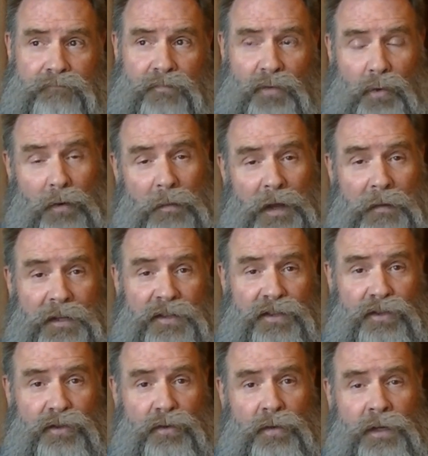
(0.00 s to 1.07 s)
or maybe
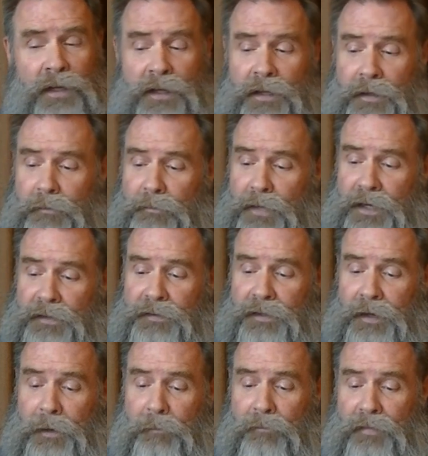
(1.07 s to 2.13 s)
two. But
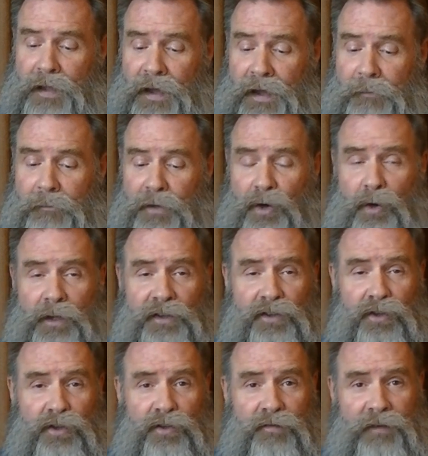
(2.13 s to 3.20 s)
I'm going to
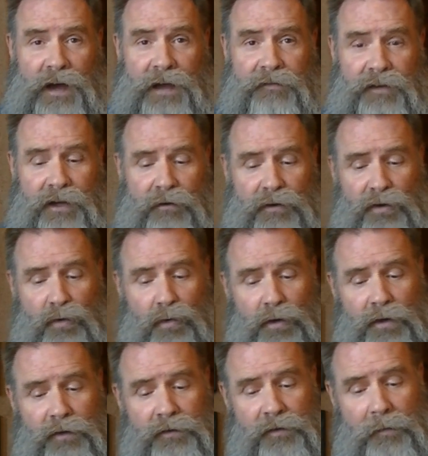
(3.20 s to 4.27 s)
use 5 carrier
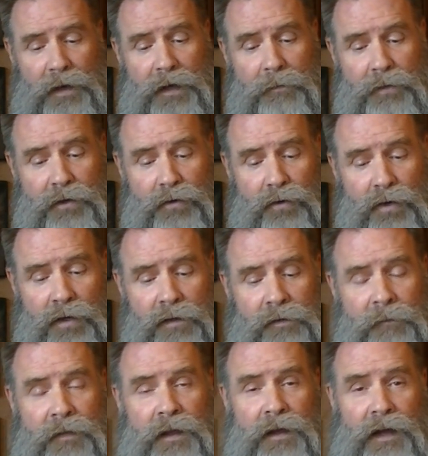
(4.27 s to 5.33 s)
oils in my beard oil.
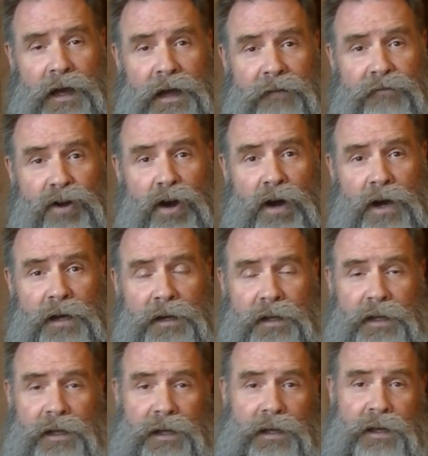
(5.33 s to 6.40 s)
I've gone
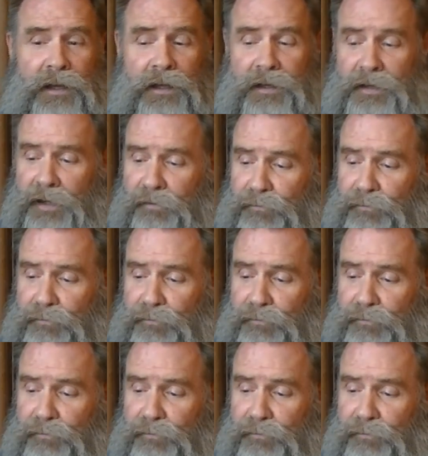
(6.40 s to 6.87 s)
and I've